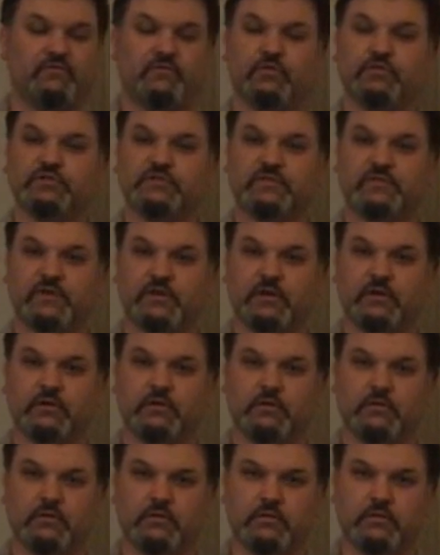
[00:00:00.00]
first
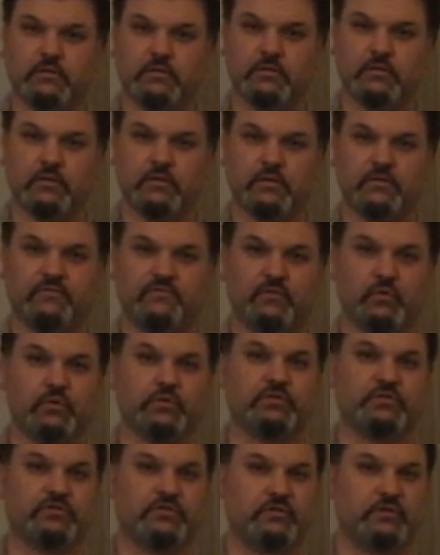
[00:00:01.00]
finger,
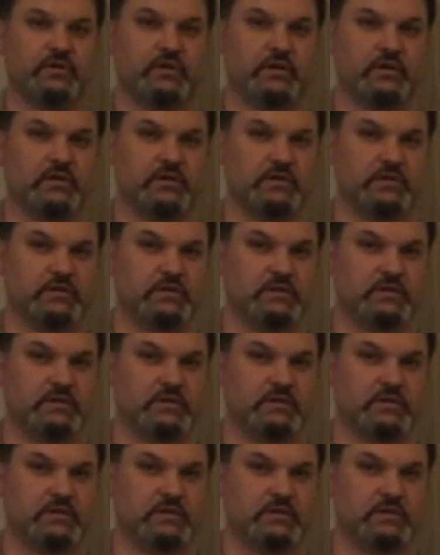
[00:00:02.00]
4th string,